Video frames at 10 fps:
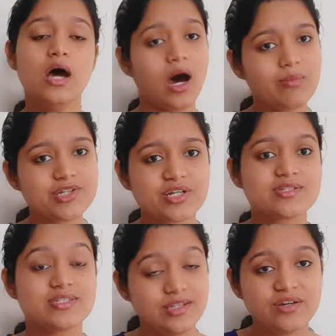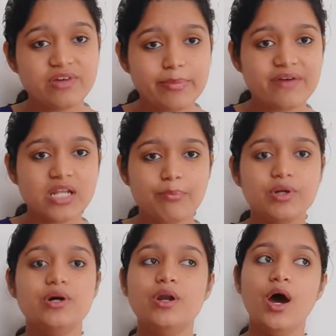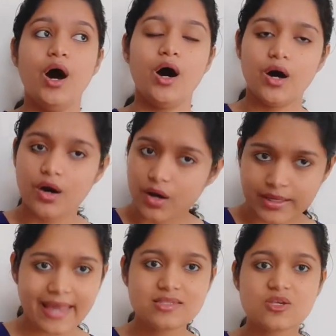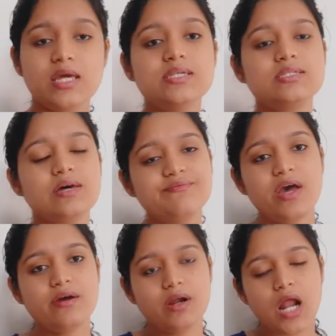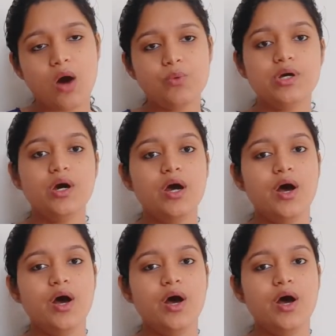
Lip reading: how much does a senior web developer gets is somewhere around